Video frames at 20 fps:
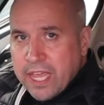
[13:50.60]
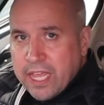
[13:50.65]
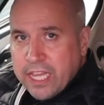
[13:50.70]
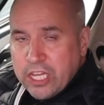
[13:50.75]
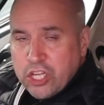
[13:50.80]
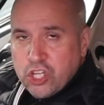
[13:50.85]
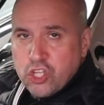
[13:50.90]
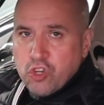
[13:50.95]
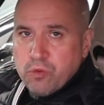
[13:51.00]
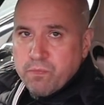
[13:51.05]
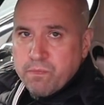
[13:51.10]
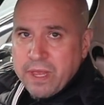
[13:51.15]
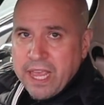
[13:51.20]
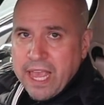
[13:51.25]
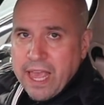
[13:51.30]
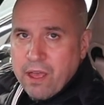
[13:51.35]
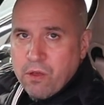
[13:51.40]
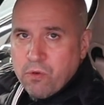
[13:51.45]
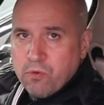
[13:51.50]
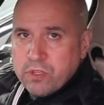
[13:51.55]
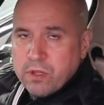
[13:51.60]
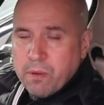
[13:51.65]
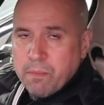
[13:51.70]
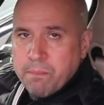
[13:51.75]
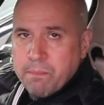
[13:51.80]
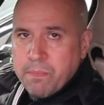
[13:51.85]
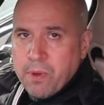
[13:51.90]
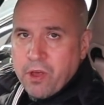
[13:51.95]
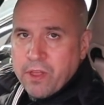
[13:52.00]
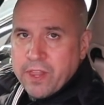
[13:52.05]
It should be held
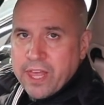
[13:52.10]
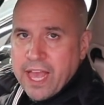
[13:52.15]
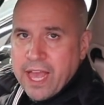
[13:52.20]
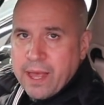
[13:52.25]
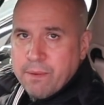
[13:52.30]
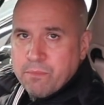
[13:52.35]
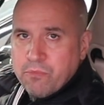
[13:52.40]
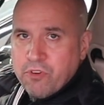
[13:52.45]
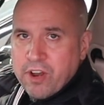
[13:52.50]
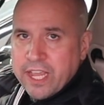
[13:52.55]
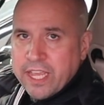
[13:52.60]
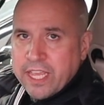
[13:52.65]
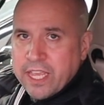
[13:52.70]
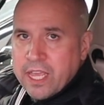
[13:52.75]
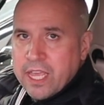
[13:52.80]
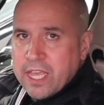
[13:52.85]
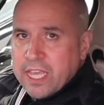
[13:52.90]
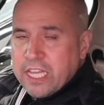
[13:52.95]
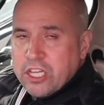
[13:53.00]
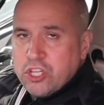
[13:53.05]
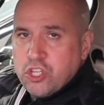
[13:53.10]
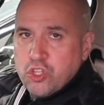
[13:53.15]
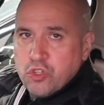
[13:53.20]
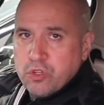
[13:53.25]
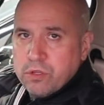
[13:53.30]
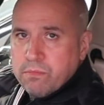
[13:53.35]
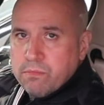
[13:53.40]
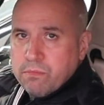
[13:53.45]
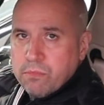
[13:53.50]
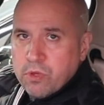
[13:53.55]
by the handbrake, it
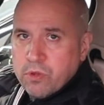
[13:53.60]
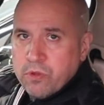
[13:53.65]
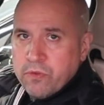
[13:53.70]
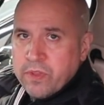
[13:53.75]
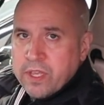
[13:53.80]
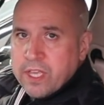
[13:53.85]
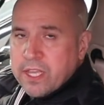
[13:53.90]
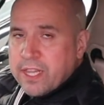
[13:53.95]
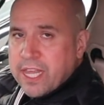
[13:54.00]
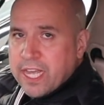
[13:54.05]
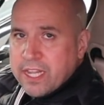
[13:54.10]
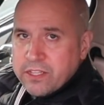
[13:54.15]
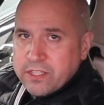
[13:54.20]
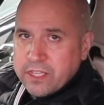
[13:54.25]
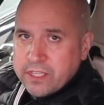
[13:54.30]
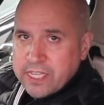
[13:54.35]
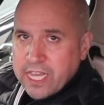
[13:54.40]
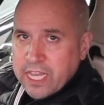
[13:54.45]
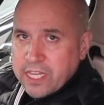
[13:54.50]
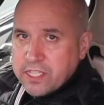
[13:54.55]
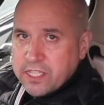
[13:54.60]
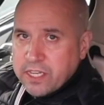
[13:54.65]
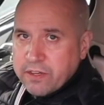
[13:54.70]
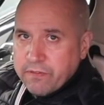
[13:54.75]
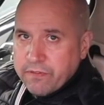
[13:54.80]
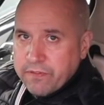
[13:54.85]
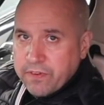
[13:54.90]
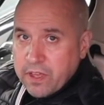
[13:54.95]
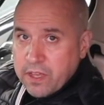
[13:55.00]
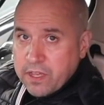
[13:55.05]
shouldn't move. That's the
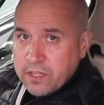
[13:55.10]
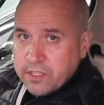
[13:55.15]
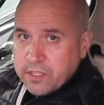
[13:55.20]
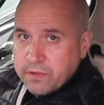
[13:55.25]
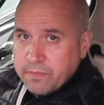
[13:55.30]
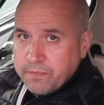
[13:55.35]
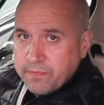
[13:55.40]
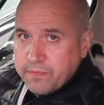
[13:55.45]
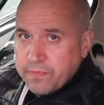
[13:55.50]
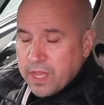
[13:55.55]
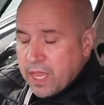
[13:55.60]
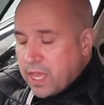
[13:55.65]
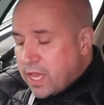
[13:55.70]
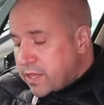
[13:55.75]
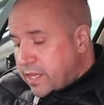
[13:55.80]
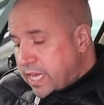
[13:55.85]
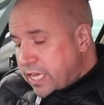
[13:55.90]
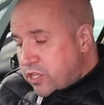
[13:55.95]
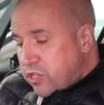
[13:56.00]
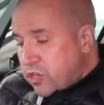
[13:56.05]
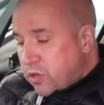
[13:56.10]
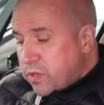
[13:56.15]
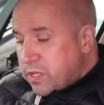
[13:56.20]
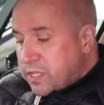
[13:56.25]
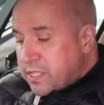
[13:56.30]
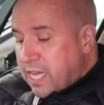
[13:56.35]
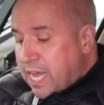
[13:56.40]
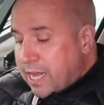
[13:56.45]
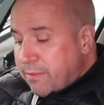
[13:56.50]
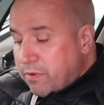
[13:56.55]
testing first. They do the
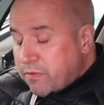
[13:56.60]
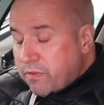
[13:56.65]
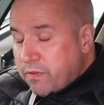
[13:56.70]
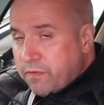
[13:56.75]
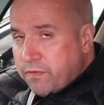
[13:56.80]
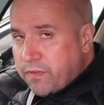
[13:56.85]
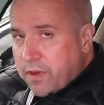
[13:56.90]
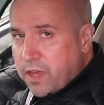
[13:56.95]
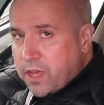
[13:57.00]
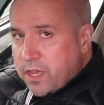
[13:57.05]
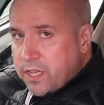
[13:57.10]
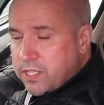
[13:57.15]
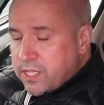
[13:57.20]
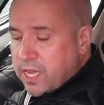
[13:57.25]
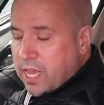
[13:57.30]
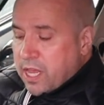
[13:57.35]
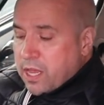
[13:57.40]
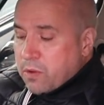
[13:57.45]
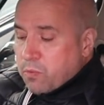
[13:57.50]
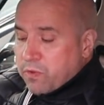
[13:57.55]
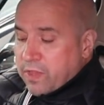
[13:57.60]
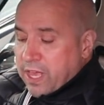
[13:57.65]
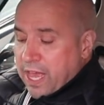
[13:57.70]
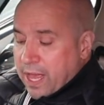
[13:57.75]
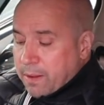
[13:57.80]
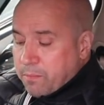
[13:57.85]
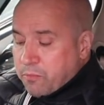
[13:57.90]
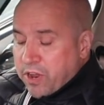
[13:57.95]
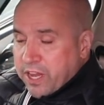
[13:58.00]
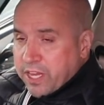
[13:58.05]
same in reverse. With the
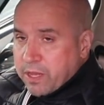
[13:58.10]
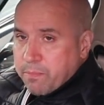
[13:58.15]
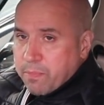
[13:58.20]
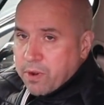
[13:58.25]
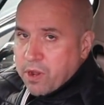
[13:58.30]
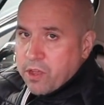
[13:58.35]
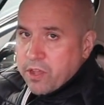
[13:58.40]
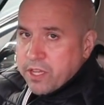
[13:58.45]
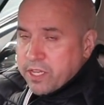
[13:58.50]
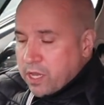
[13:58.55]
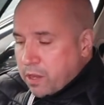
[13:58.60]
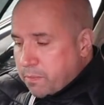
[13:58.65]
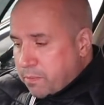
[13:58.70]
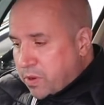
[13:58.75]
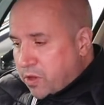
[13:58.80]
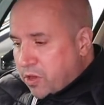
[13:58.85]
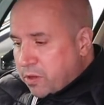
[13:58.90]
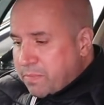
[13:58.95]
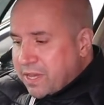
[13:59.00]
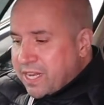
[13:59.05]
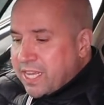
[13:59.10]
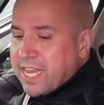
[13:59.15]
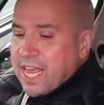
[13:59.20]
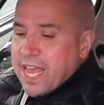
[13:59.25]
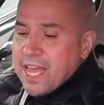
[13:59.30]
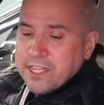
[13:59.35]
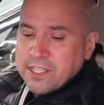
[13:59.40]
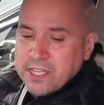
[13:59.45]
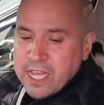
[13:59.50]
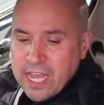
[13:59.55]
handbrake applied, apply a bit of
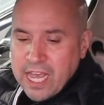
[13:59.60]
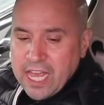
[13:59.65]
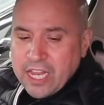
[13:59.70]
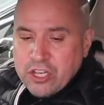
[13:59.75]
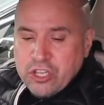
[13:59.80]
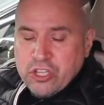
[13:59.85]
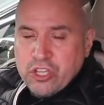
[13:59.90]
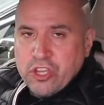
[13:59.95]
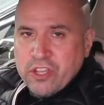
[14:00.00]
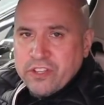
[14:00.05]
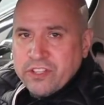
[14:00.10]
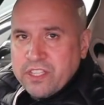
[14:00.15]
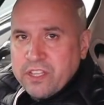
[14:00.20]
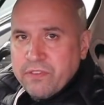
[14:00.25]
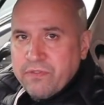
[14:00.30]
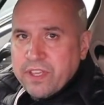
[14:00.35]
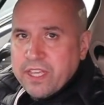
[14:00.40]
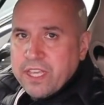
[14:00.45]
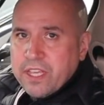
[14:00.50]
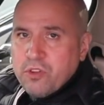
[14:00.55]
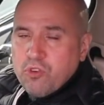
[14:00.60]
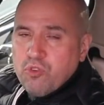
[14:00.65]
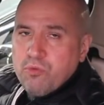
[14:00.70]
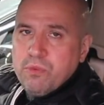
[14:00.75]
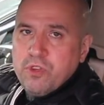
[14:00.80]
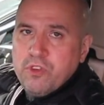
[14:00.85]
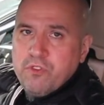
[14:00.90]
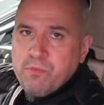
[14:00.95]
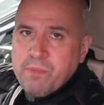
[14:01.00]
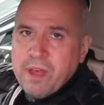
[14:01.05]
gas, and does the vehicle
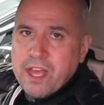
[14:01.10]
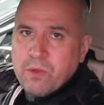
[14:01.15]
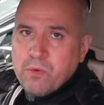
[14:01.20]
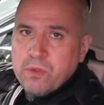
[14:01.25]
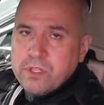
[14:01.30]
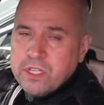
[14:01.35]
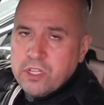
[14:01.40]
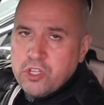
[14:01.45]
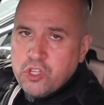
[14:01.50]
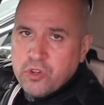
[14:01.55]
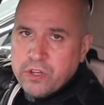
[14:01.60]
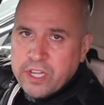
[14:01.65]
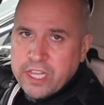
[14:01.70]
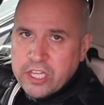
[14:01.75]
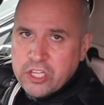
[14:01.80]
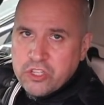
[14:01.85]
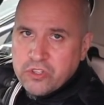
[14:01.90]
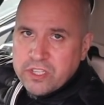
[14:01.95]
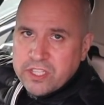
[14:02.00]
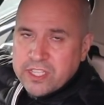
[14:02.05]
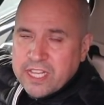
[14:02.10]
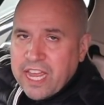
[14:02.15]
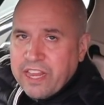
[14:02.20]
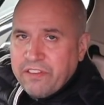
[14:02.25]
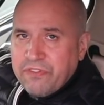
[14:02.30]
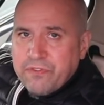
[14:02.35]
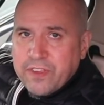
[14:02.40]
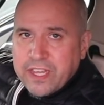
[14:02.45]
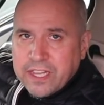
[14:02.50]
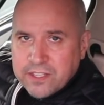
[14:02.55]
move backwards? It shouldn't, it should stay
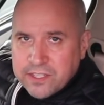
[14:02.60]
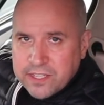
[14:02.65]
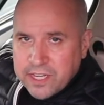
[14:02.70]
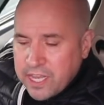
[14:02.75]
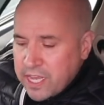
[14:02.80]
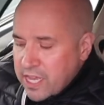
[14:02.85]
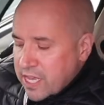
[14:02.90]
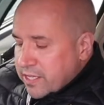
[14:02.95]
fixed.